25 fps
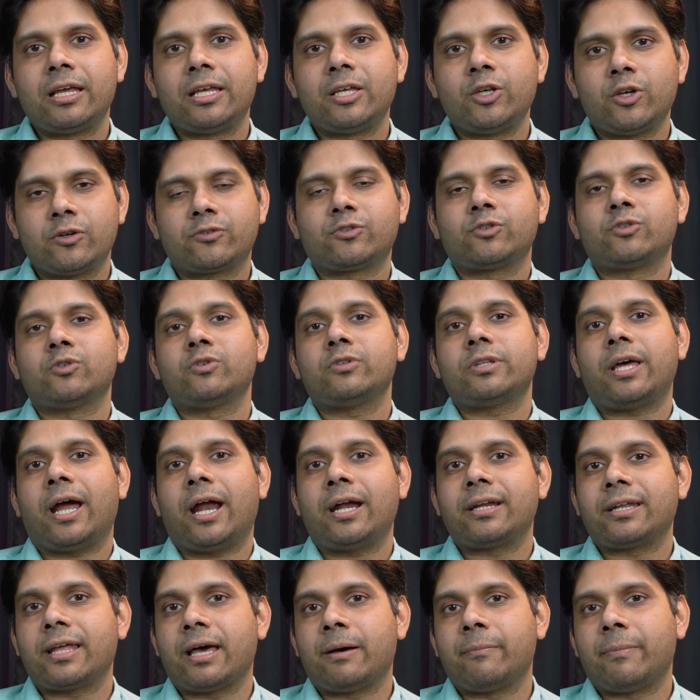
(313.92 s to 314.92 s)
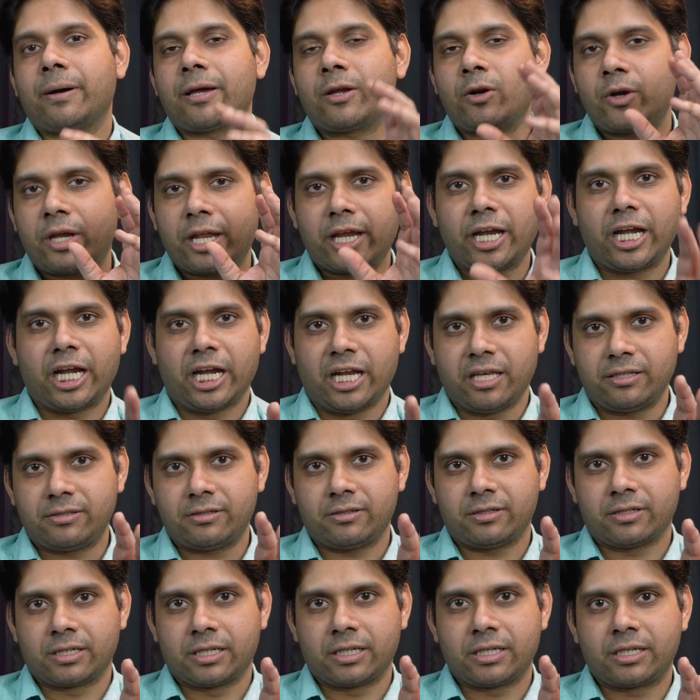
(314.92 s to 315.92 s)
You have to know that a biotech
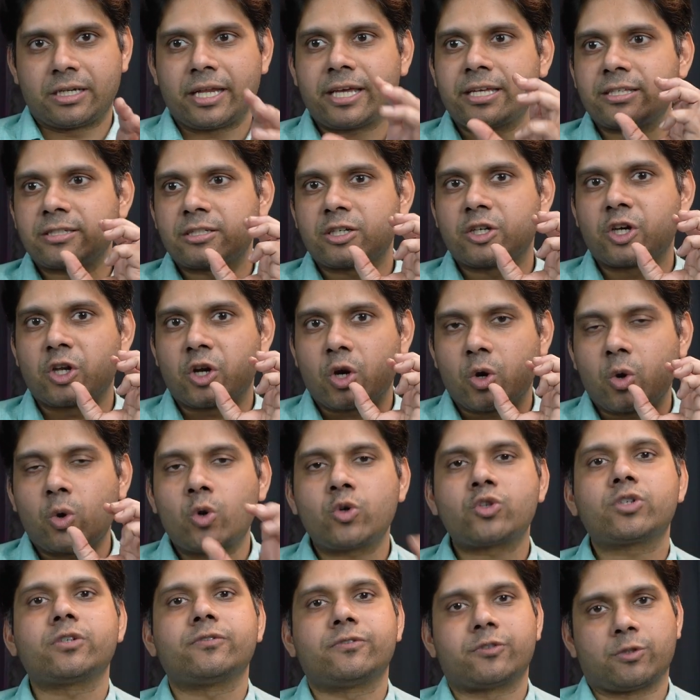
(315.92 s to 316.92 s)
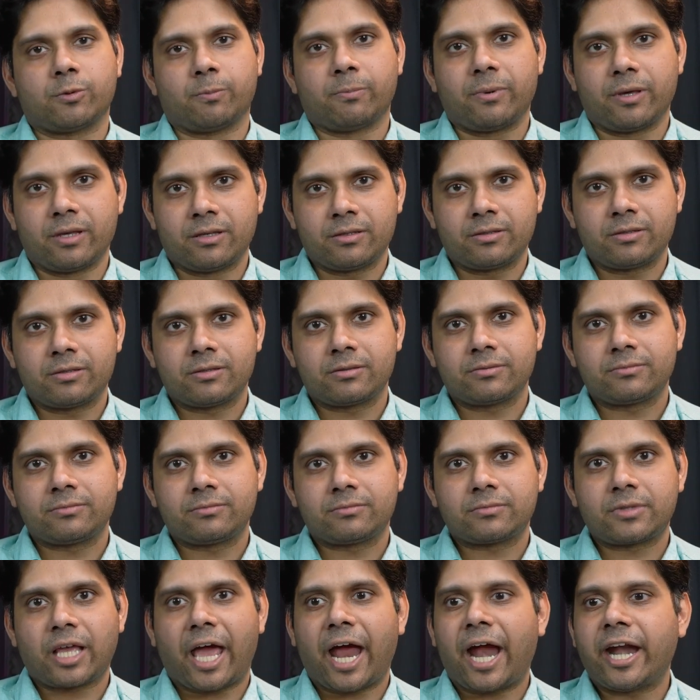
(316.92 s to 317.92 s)
industry takes crores of rupees
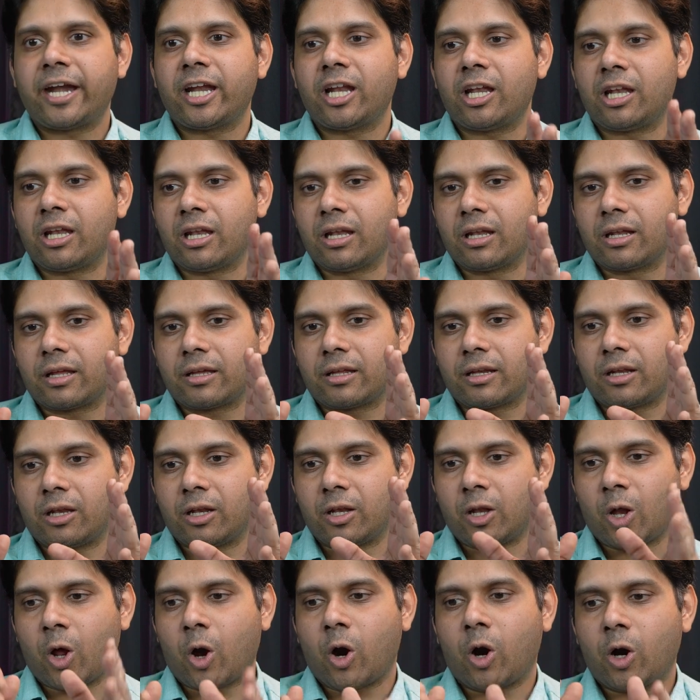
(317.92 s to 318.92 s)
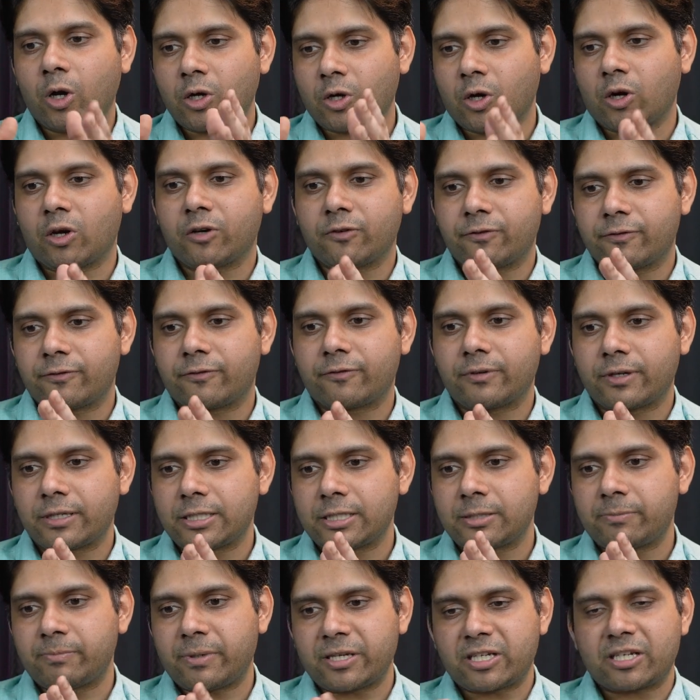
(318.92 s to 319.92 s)
and a lot of
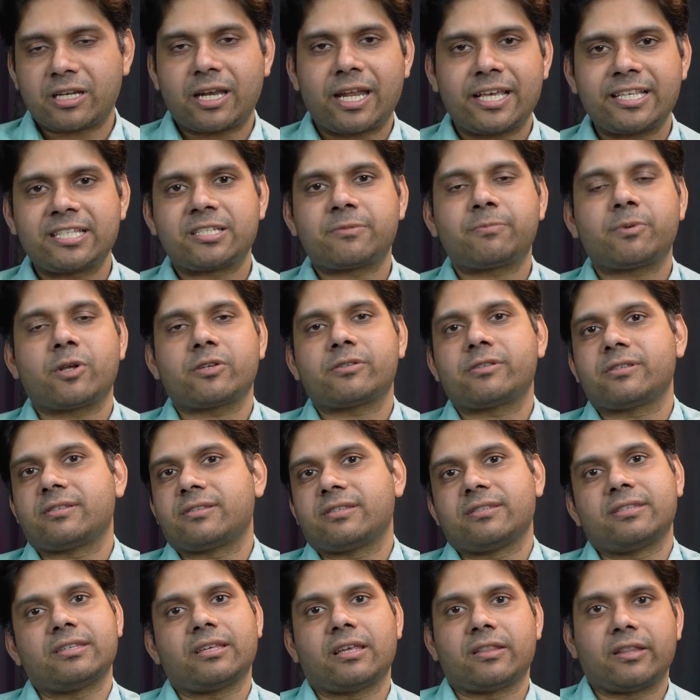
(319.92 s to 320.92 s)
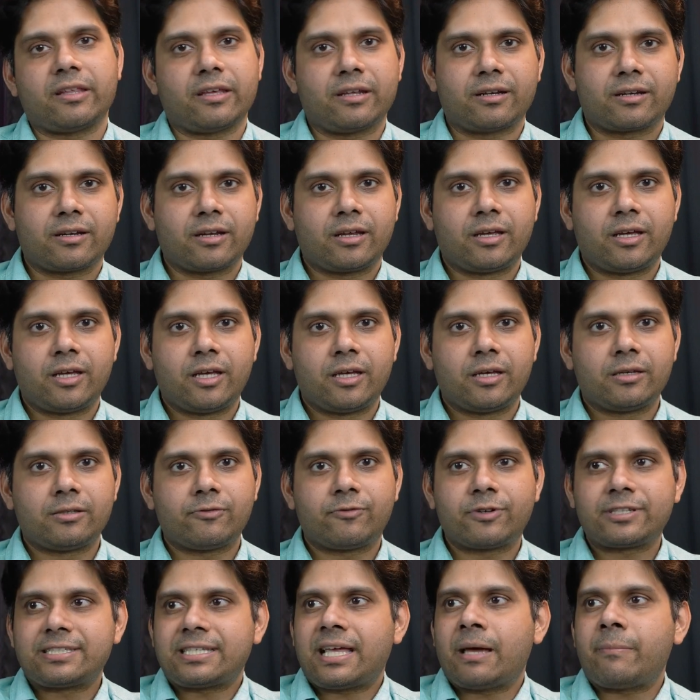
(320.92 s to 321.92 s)
specialized processes are there.
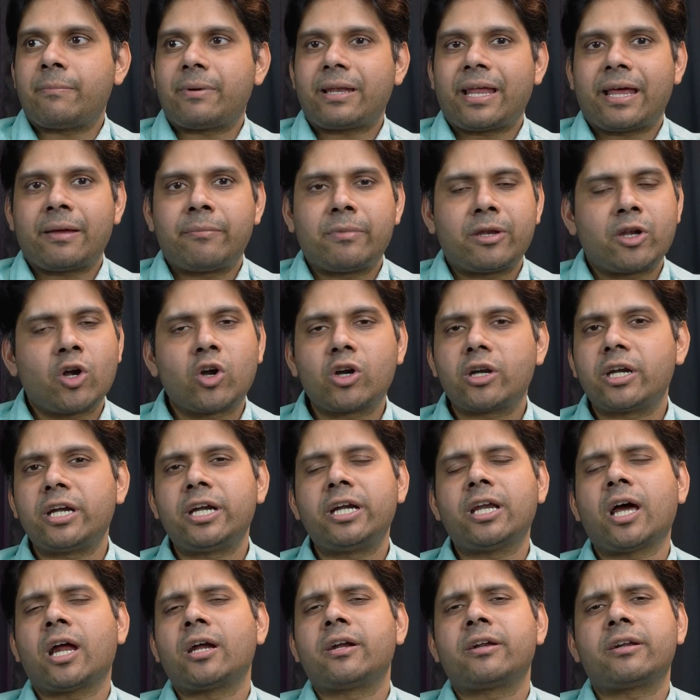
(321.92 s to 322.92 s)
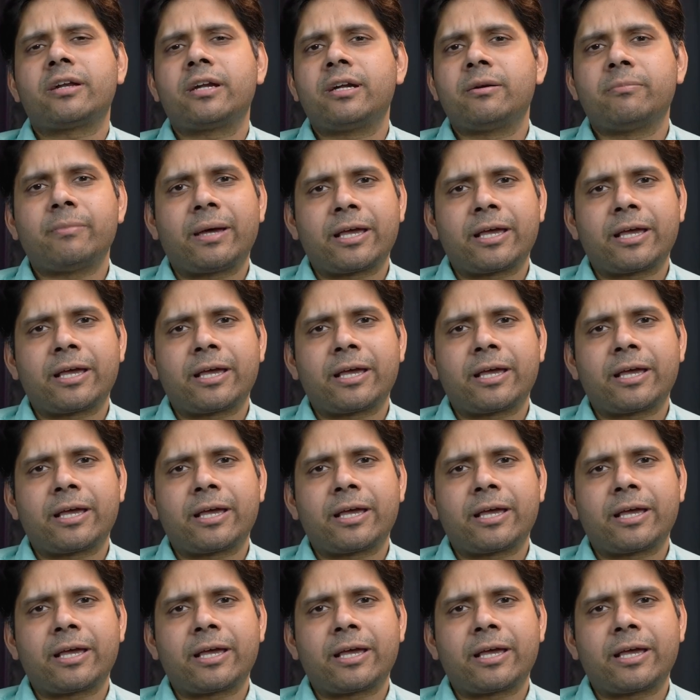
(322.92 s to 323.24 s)
For example, I may not need 100